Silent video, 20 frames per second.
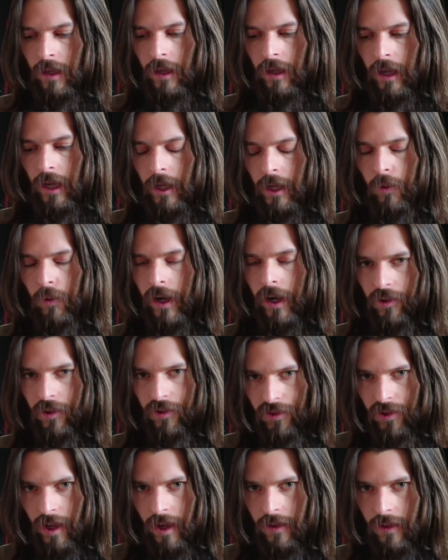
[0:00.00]
And when I
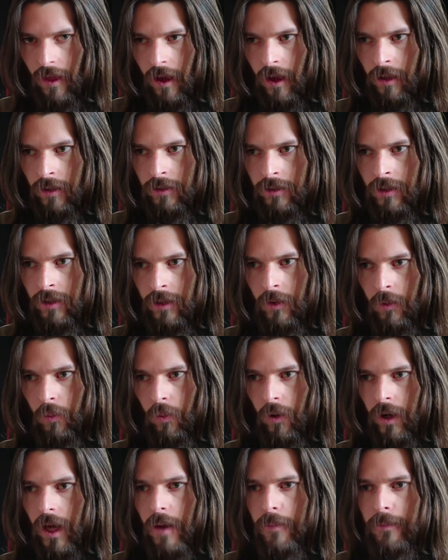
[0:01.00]
say that,
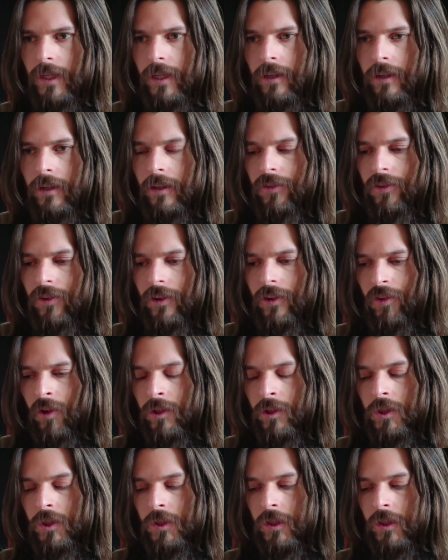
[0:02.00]
what I mean is
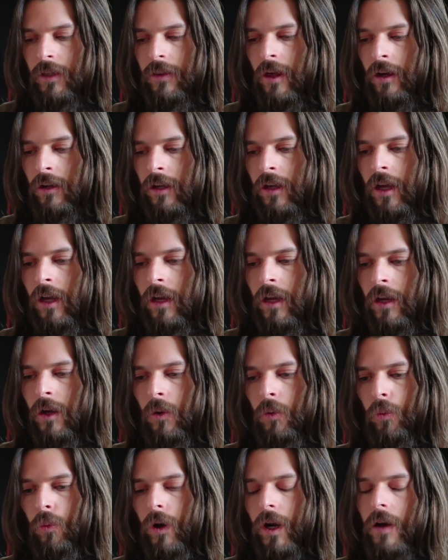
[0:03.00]
essentially that
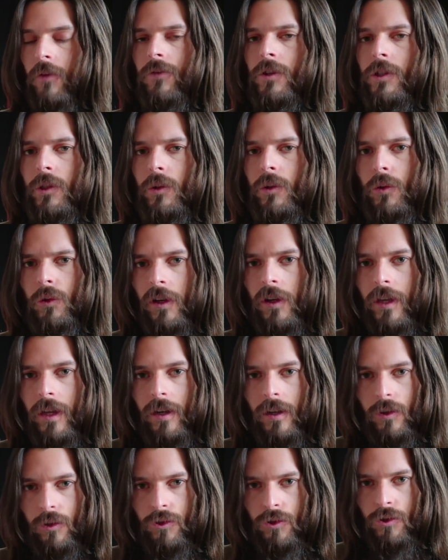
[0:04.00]
whenever you look at
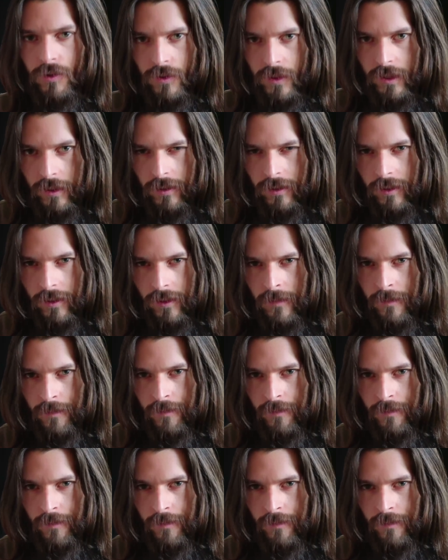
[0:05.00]
a tree,